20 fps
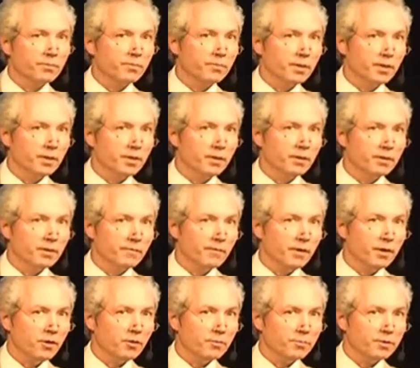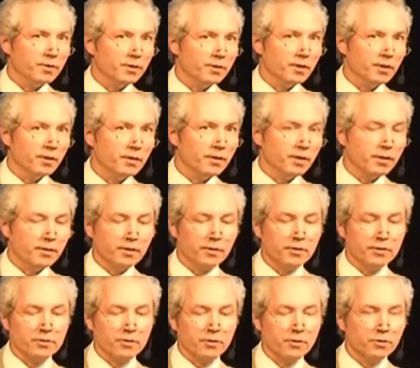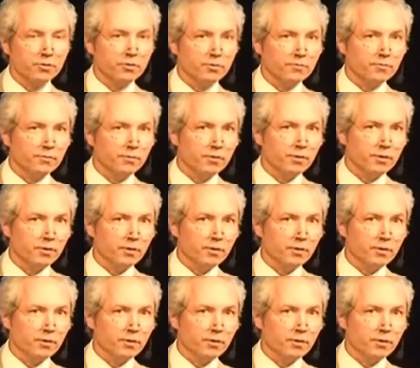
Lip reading: be developed, and I think there is a lot of